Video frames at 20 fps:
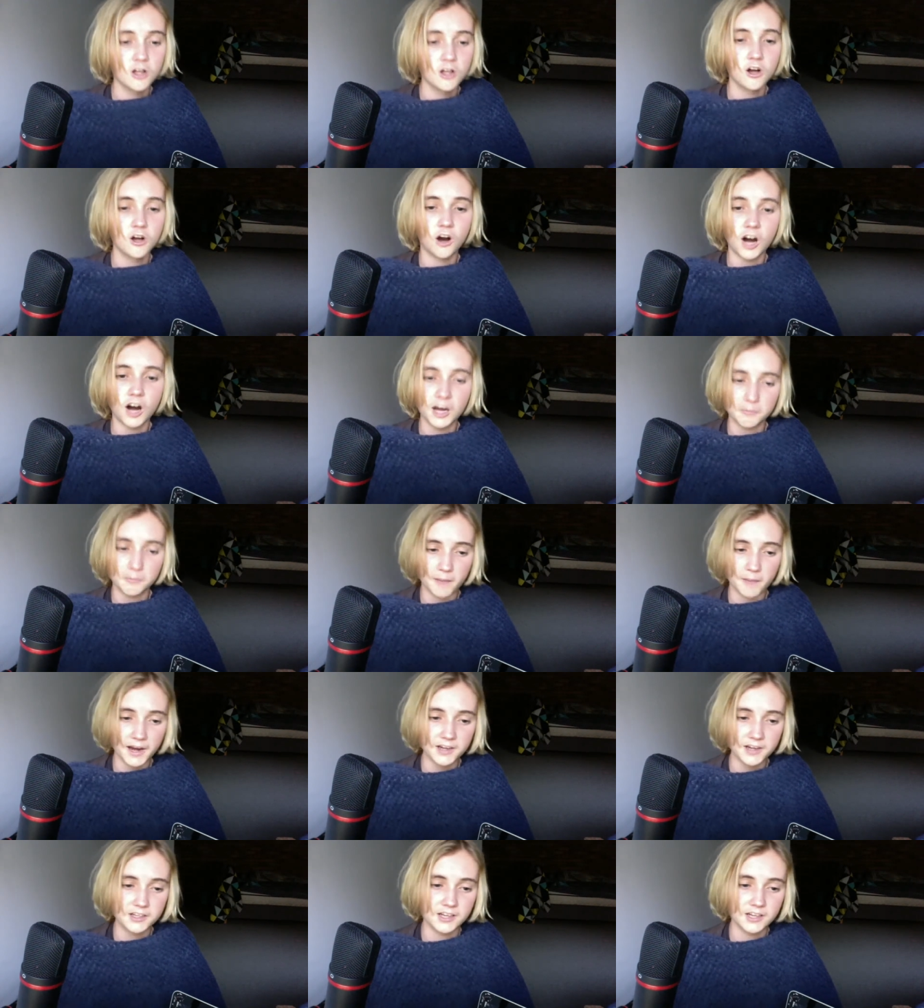I
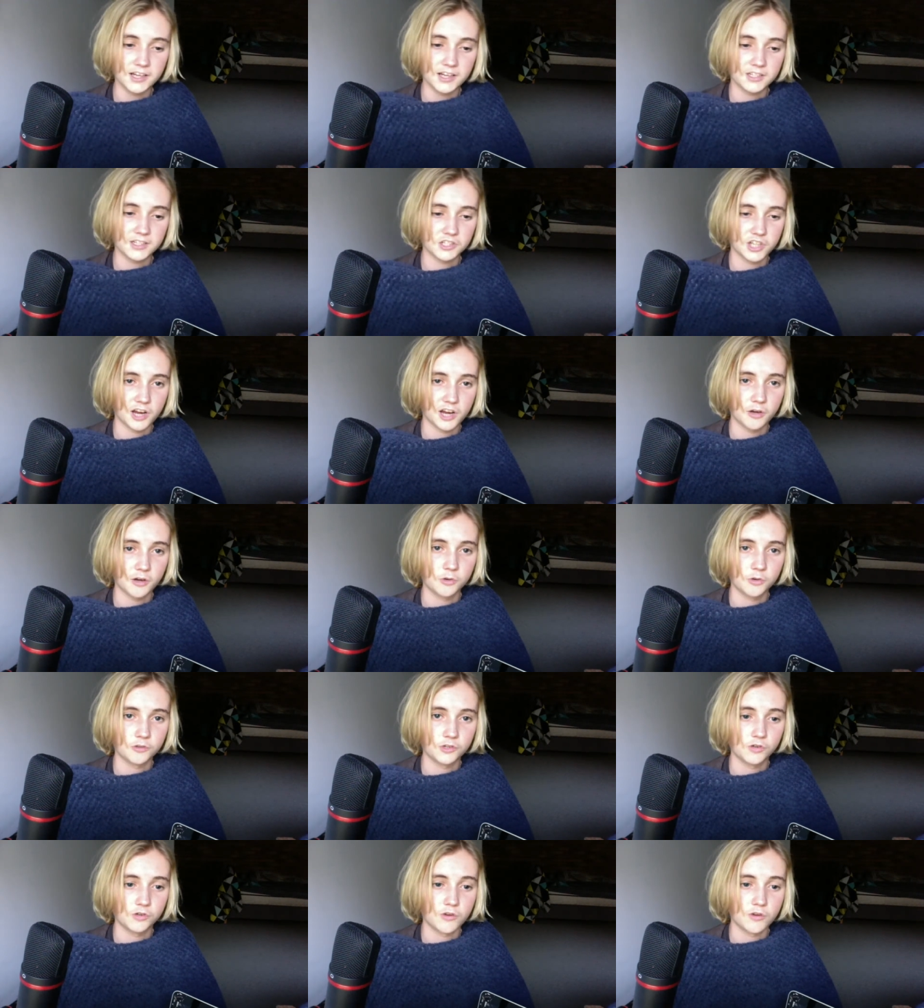made it as a channel
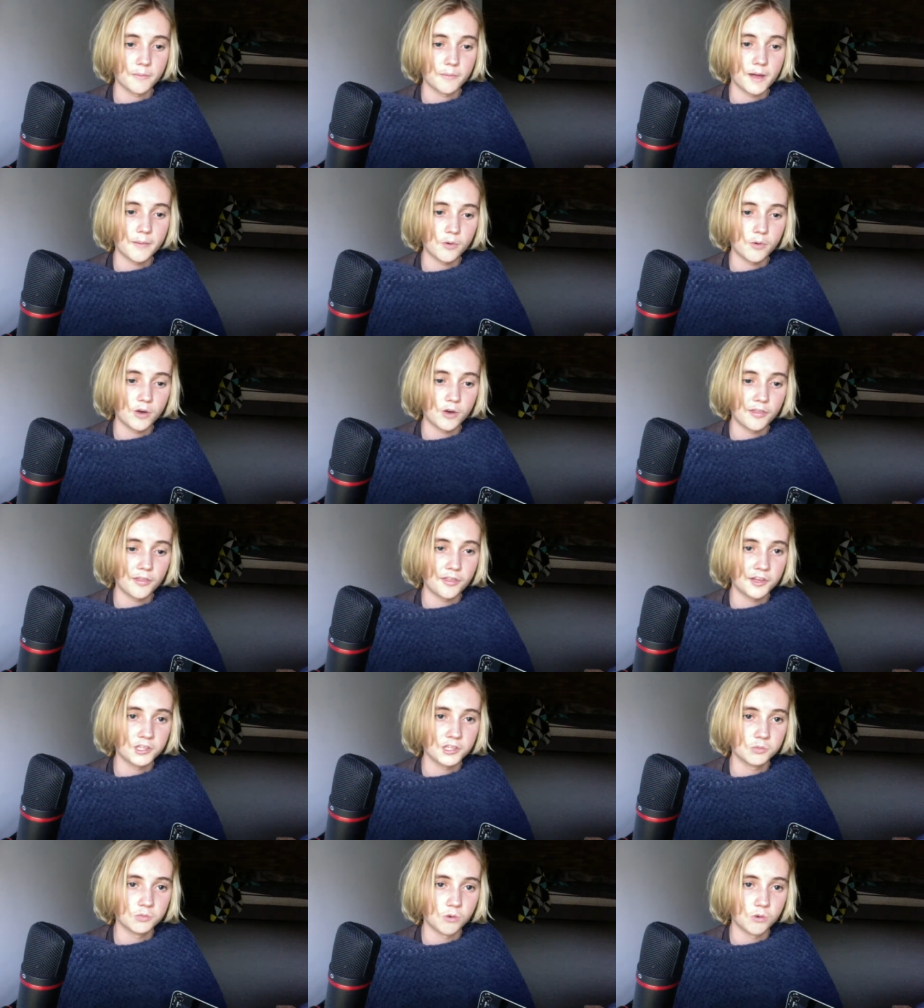to remember when
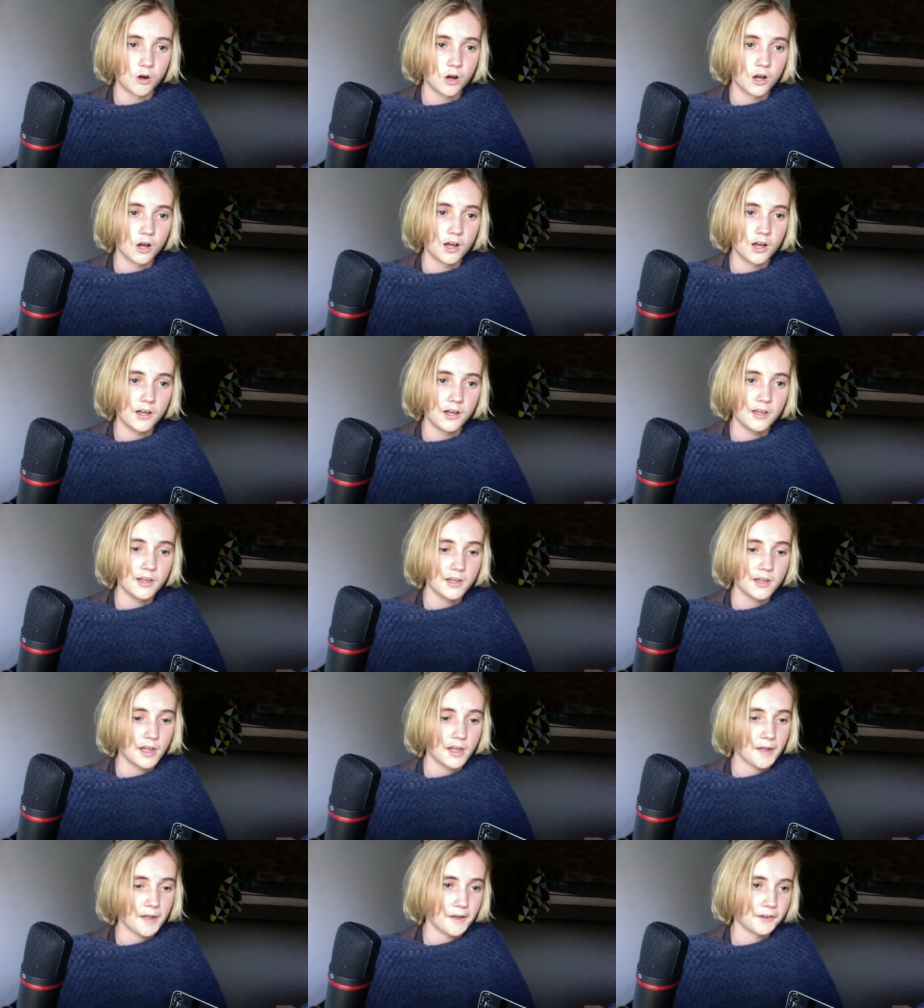things were
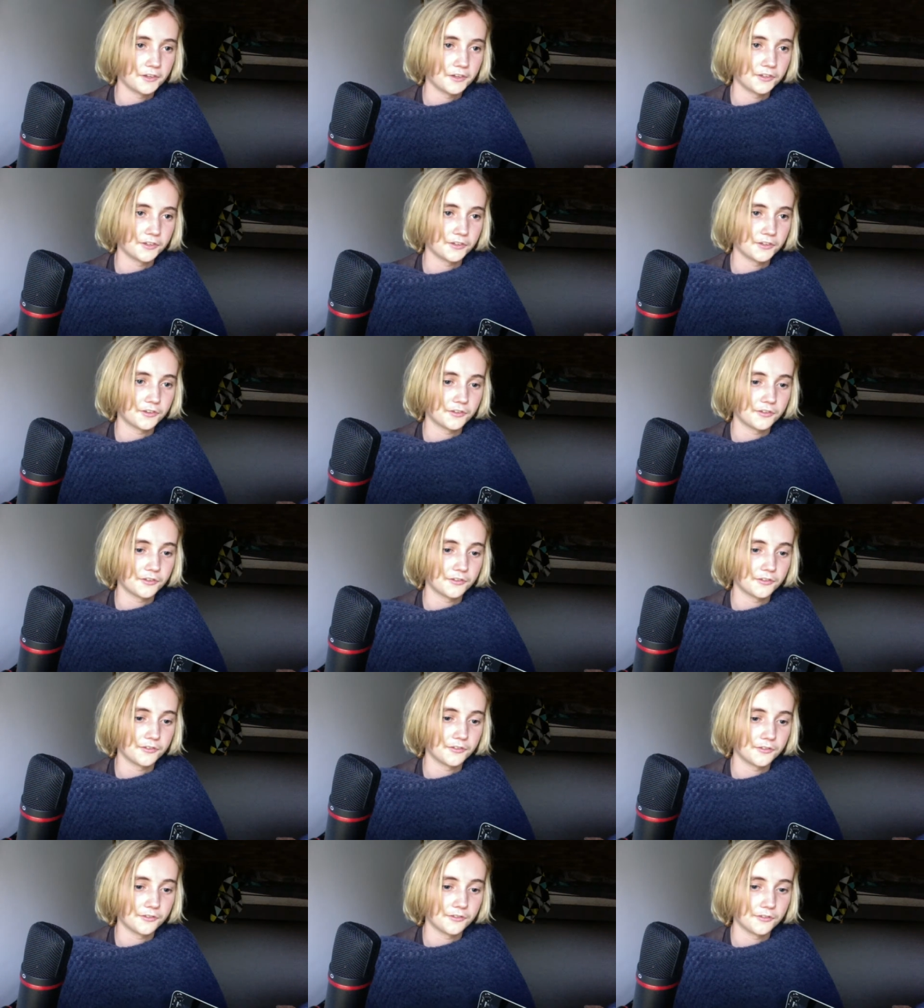and just
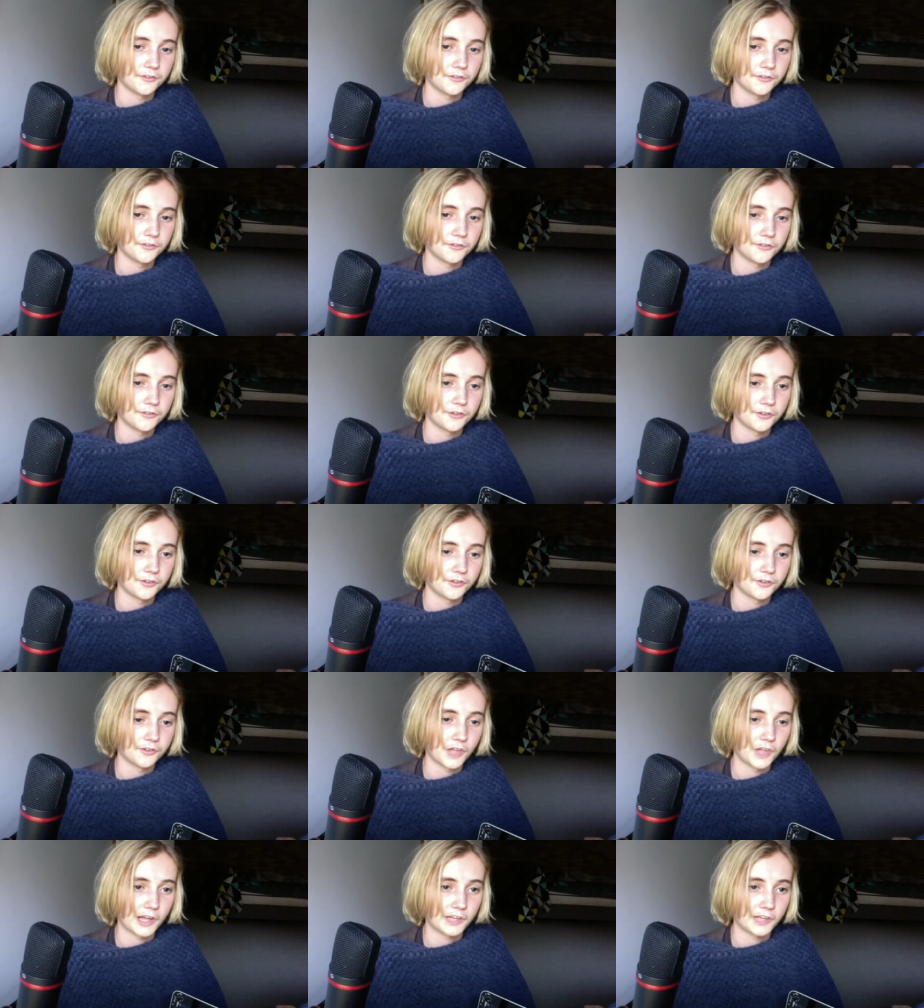
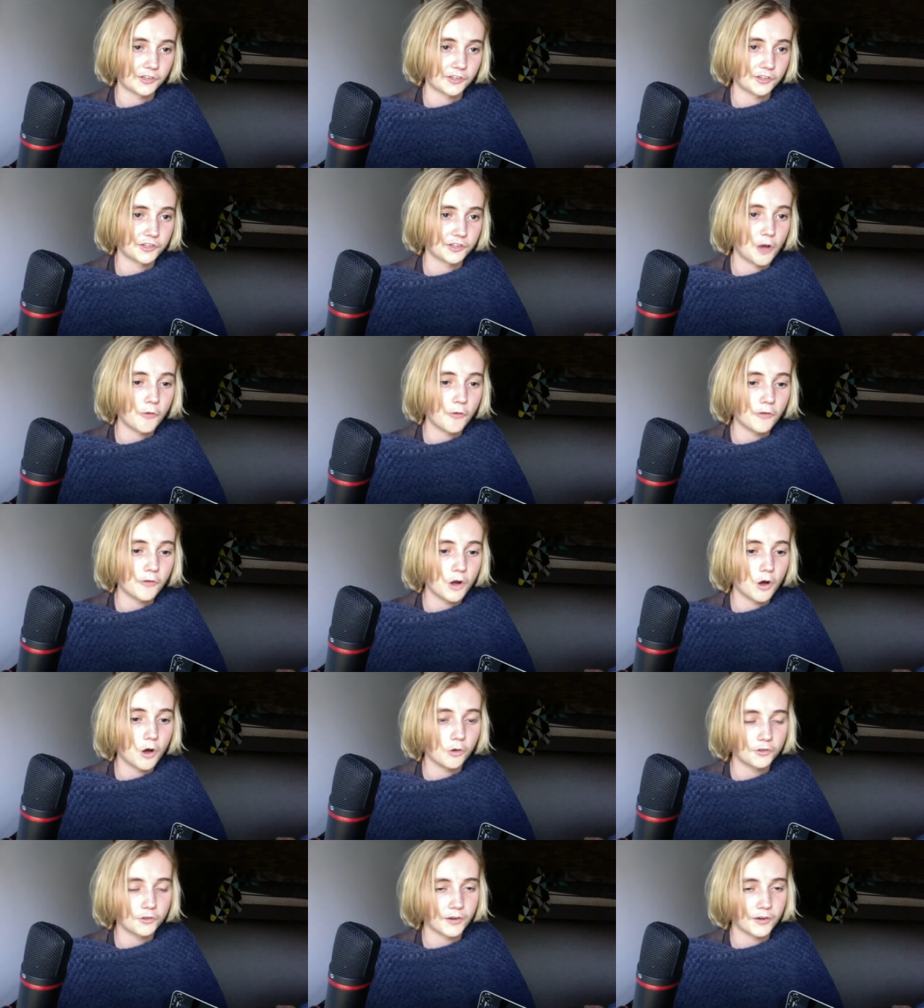like as a self
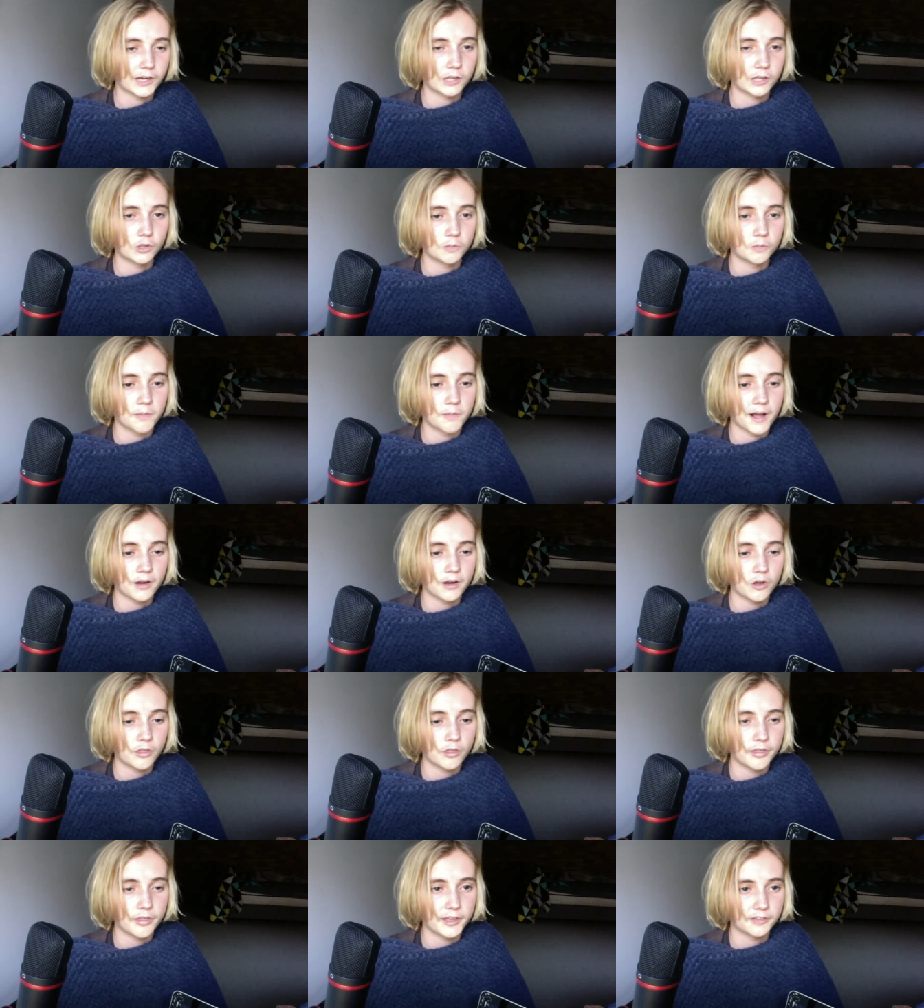goal, so I can look back
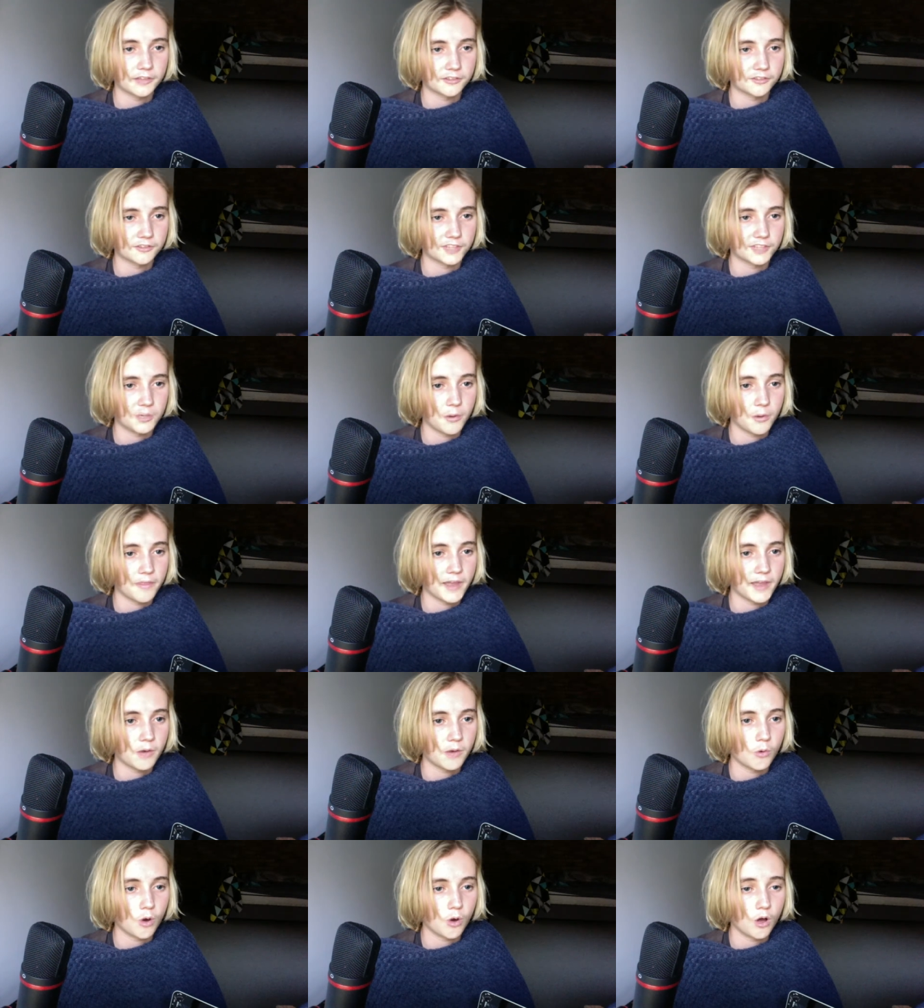on things and see when they
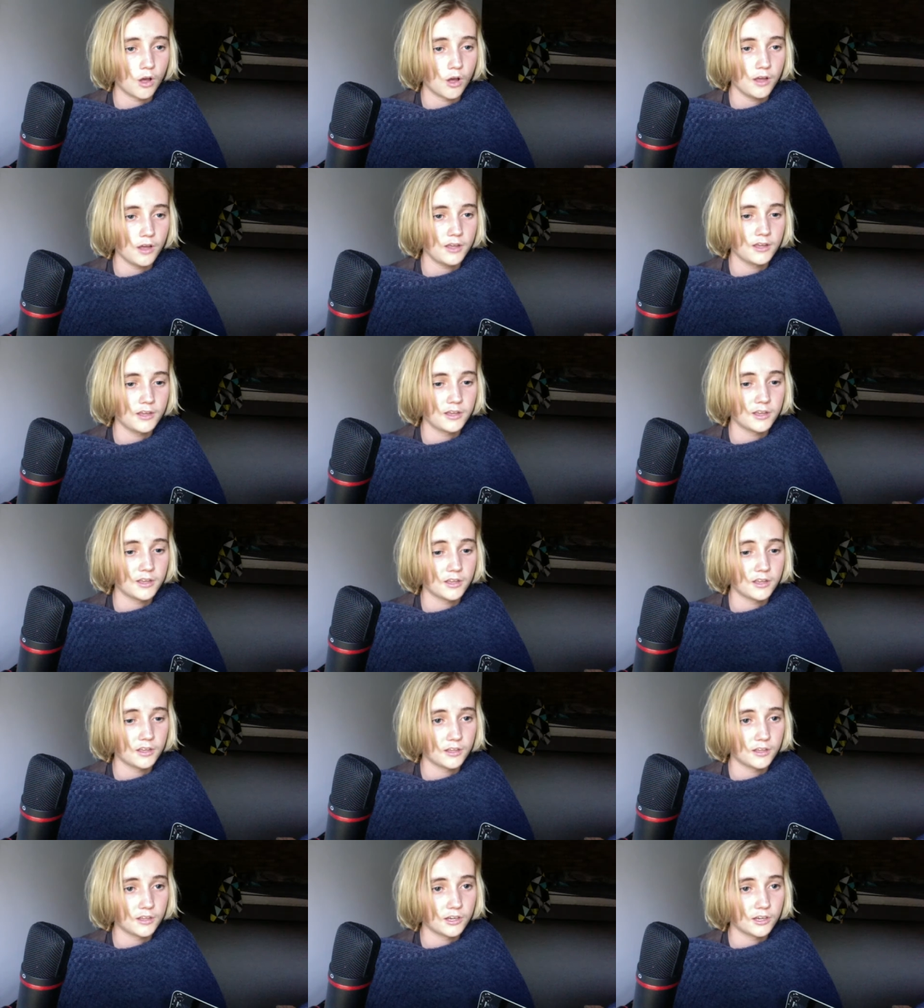were.
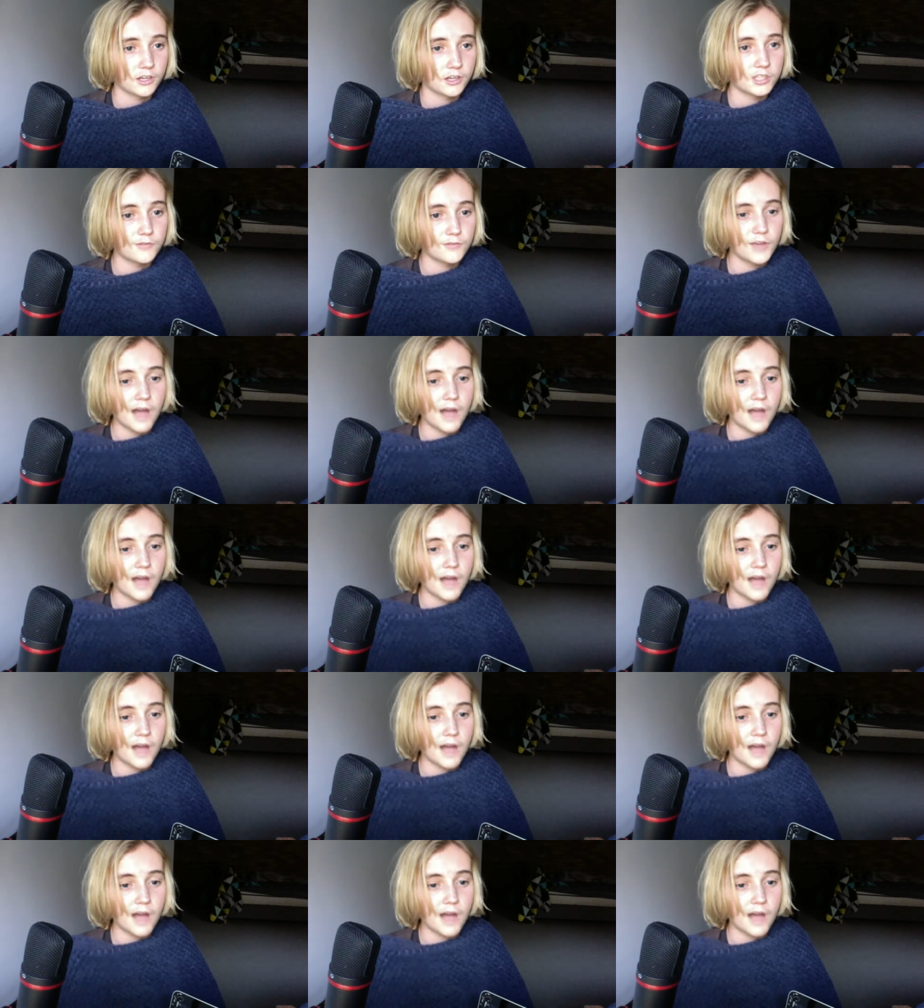Because if you have